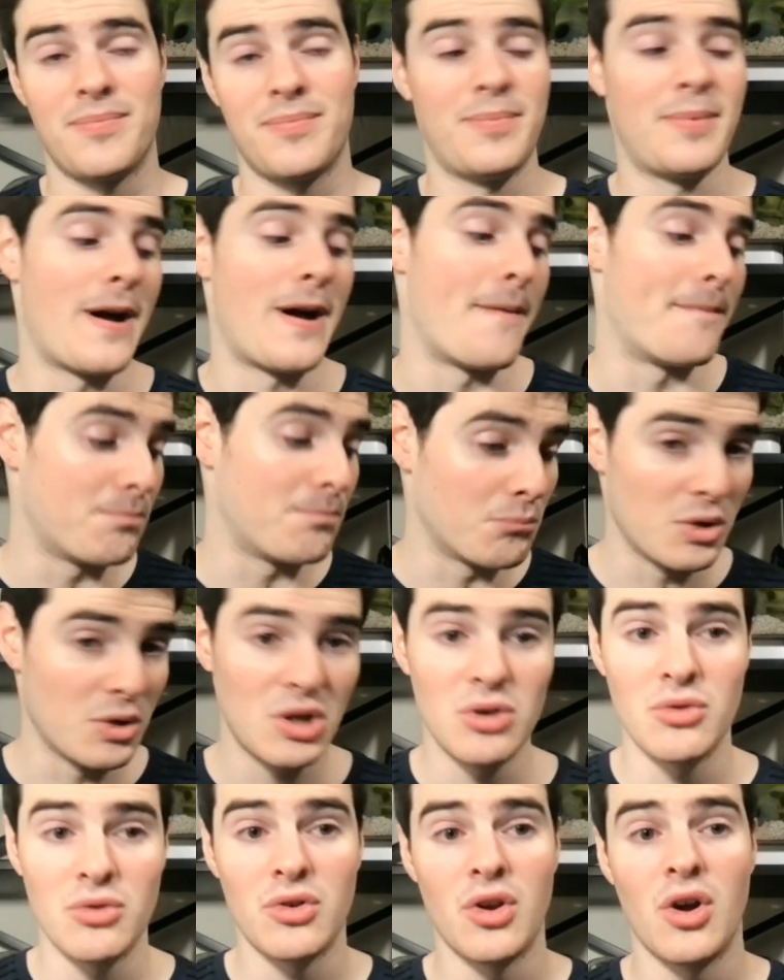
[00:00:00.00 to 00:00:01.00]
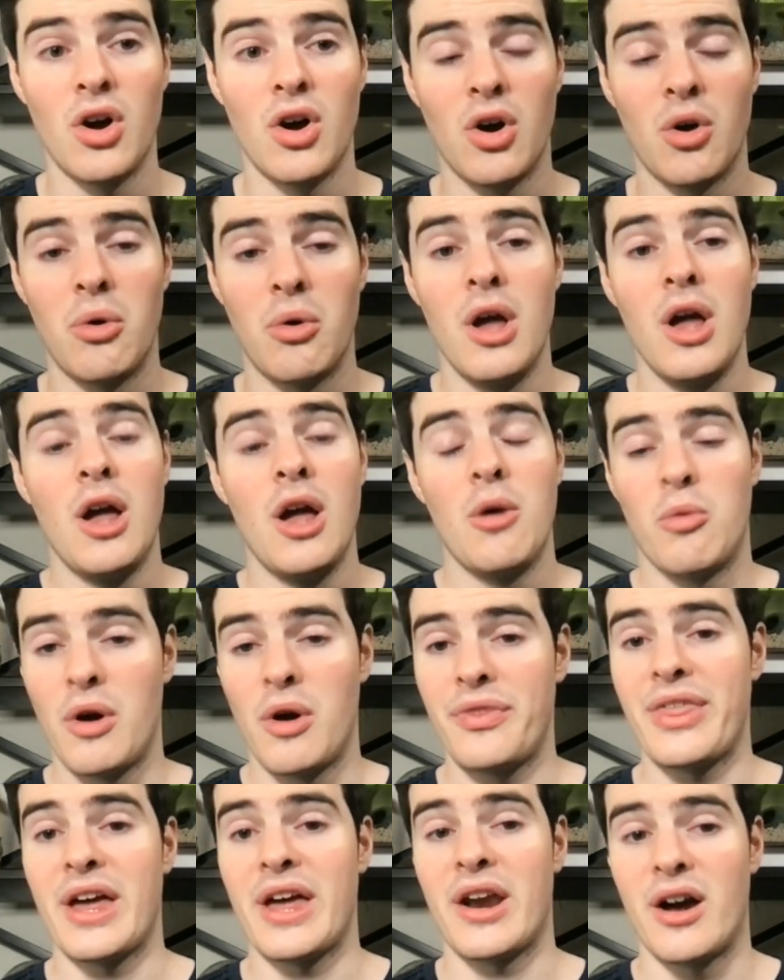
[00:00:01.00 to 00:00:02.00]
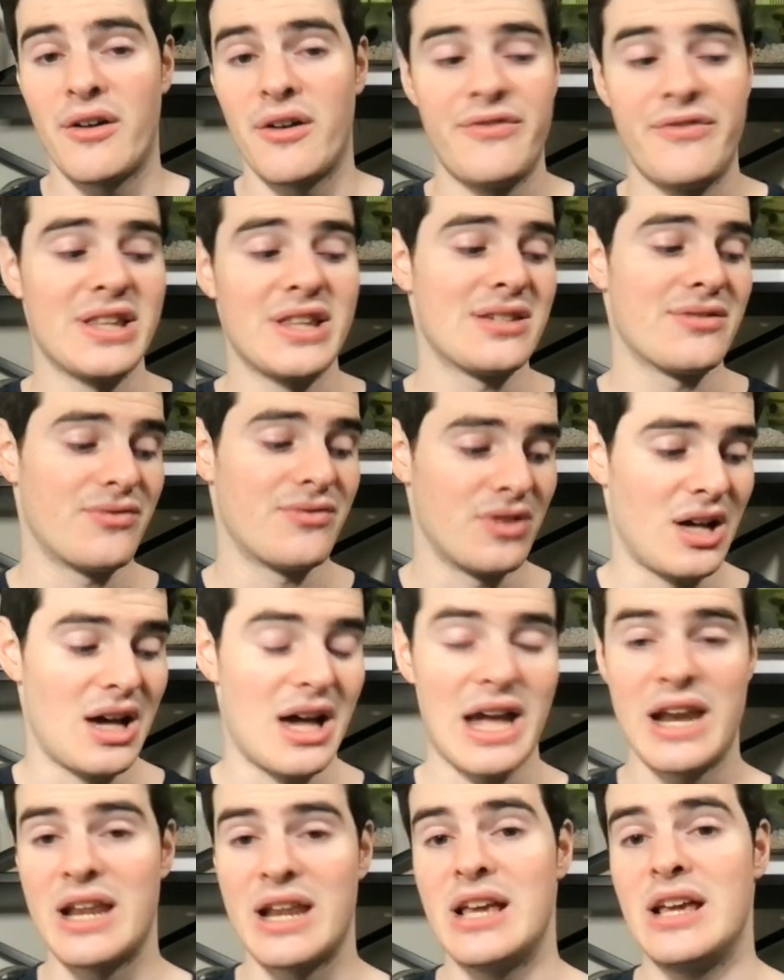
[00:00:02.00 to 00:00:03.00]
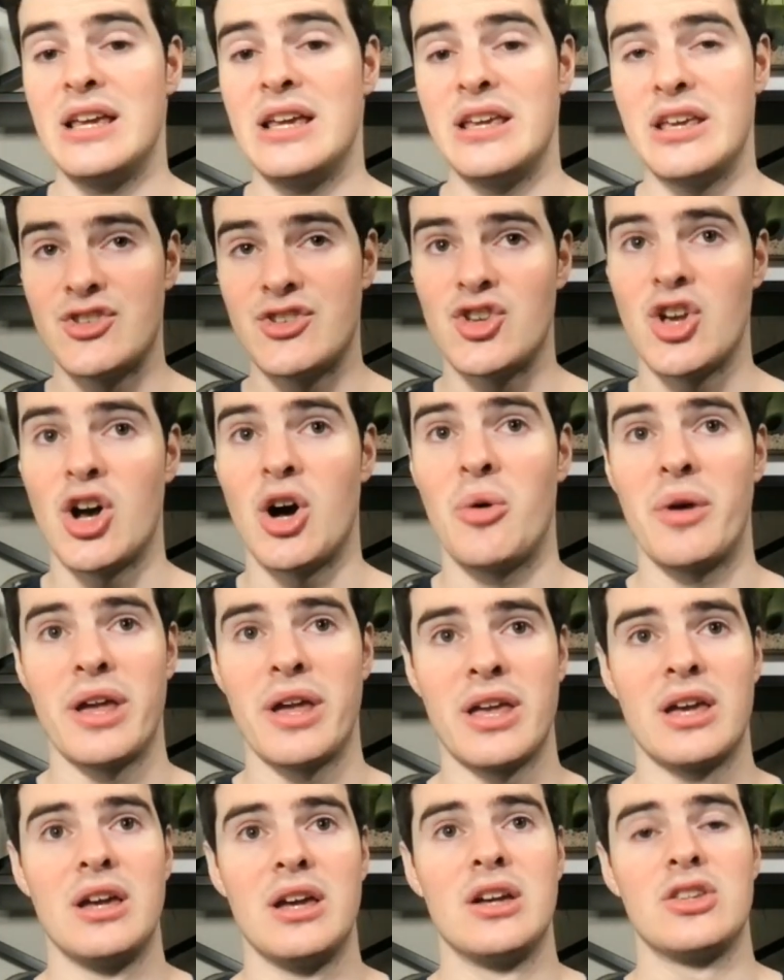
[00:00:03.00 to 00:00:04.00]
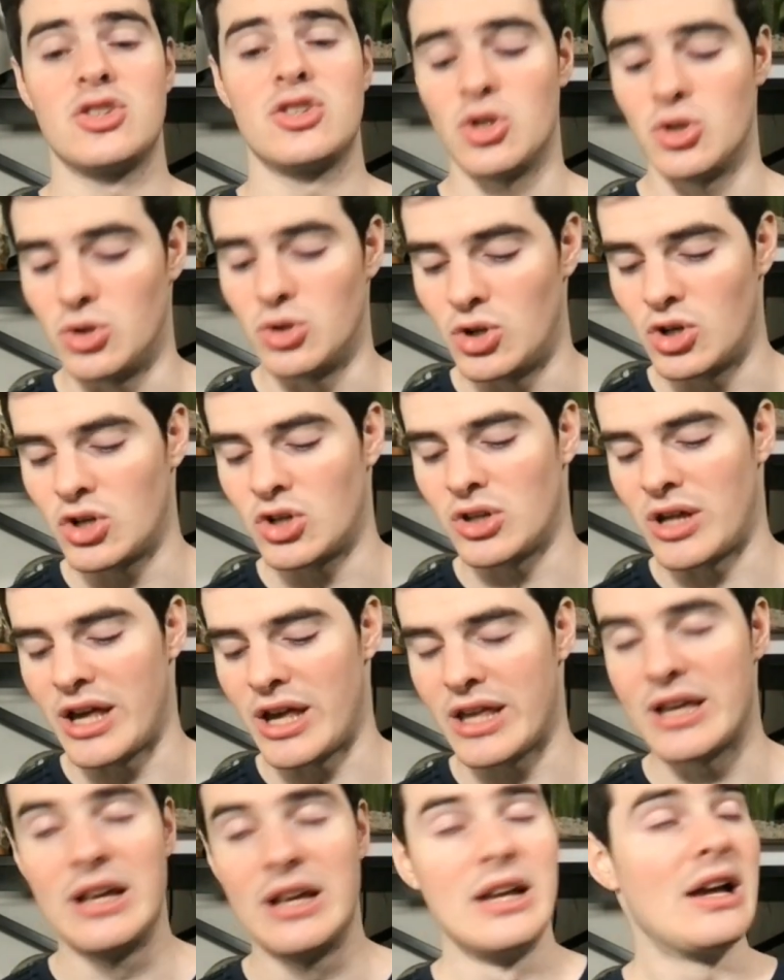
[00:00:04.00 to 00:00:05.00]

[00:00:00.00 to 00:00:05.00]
but we don't know what that offensive line is going to look like.